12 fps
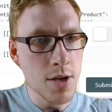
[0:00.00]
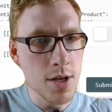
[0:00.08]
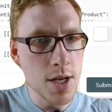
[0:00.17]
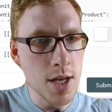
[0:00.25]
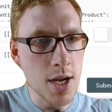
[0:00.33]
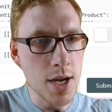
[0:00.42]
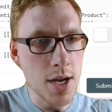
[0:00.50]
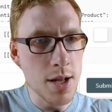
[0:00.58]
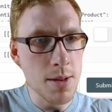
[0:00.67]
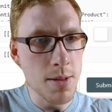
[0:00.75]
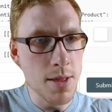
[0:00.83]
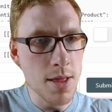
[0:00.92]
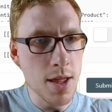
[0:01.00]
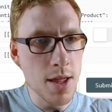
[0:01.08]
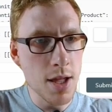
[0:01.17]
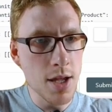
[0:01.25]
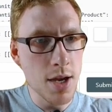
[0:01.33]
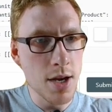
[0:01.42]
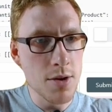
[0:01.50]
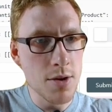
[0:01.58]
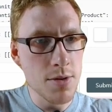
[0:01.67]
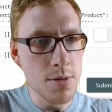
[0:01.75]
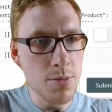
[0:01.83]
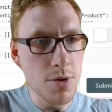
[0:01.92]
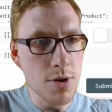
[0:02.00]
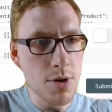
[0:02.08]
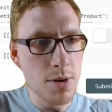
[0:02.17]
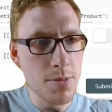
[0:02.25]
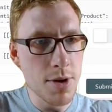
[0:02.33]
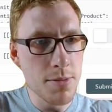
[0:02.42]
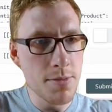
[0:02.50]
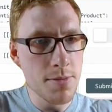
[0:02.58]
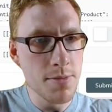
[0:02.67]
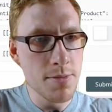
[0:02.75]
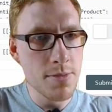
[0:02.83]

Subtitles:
Okay, I think I know the problem.